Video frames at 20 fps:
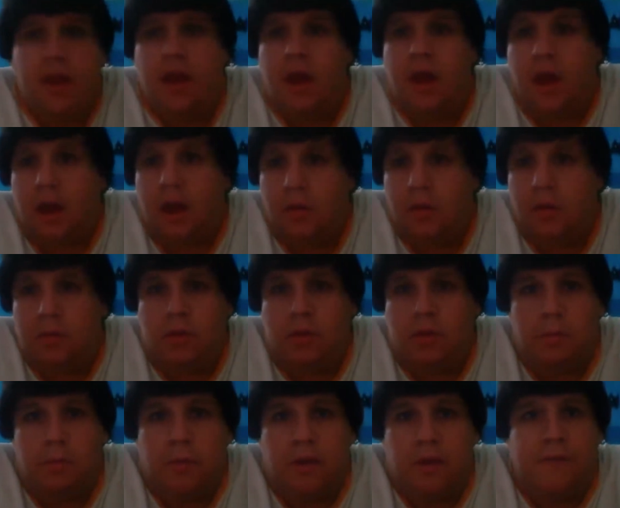I really
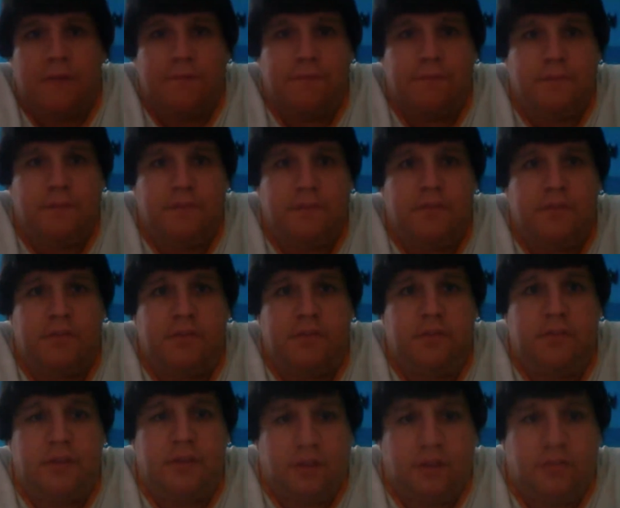hope I can fix
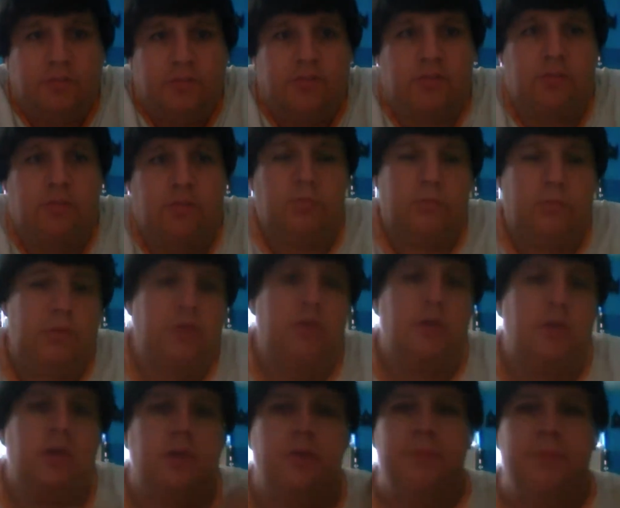this issue,
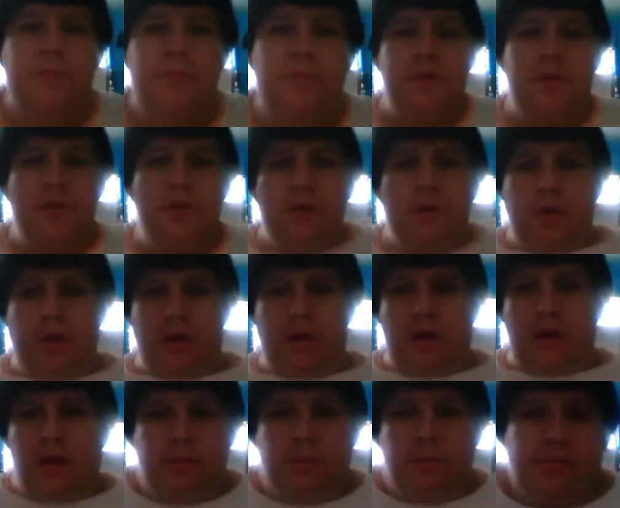you know.
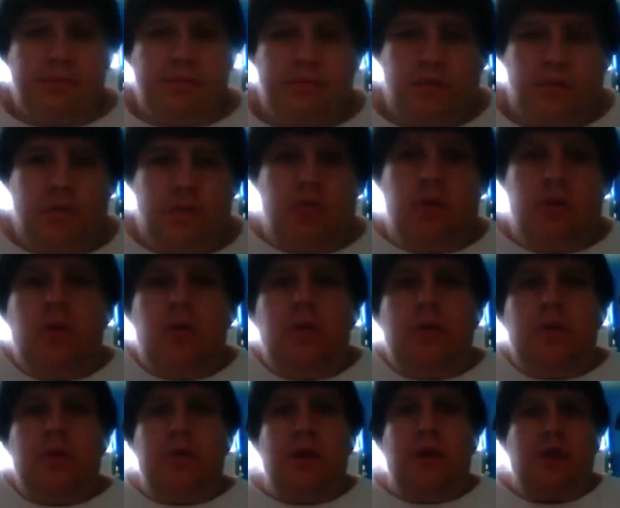So I
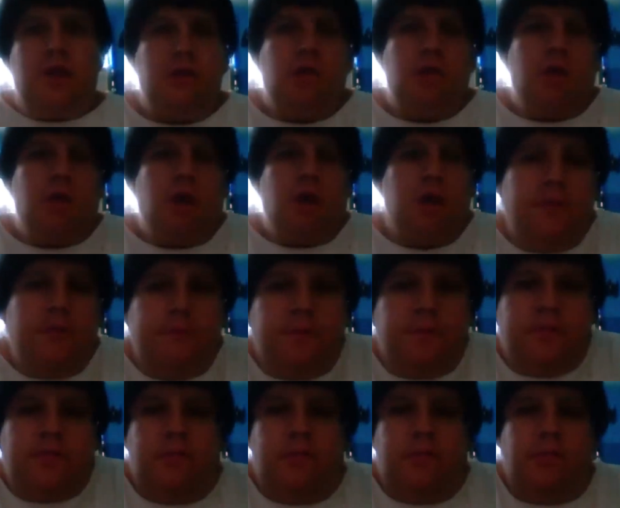want to thank you all
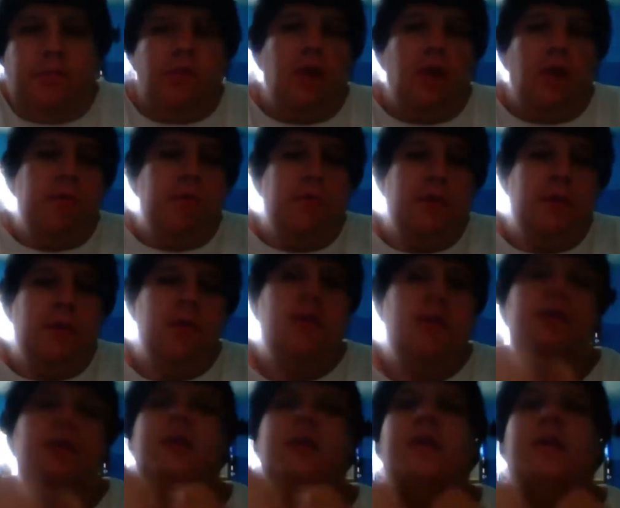for subscribing.
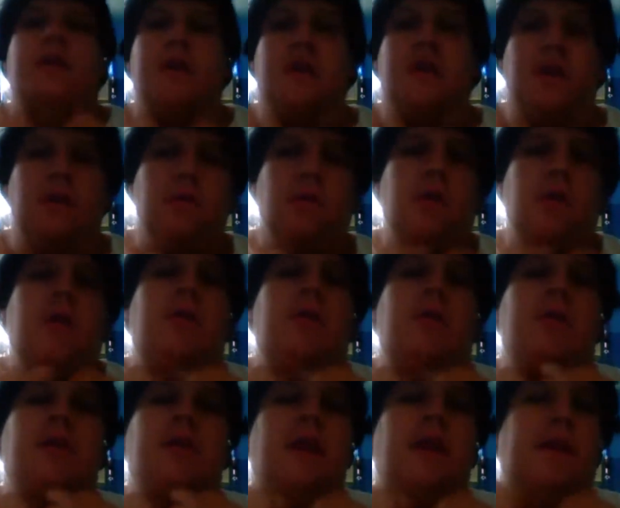
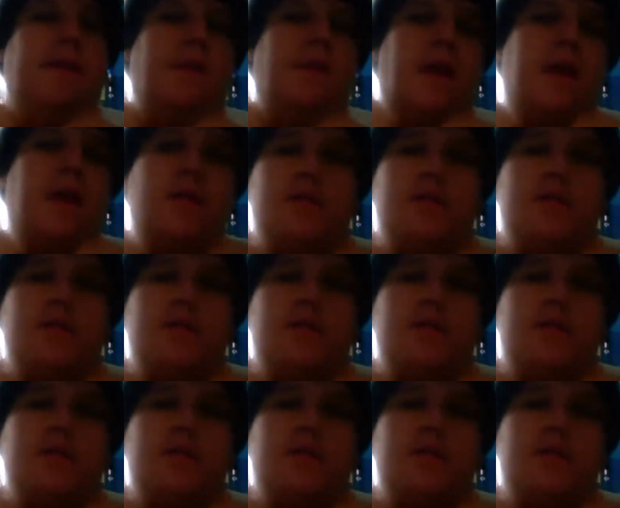Around 8,000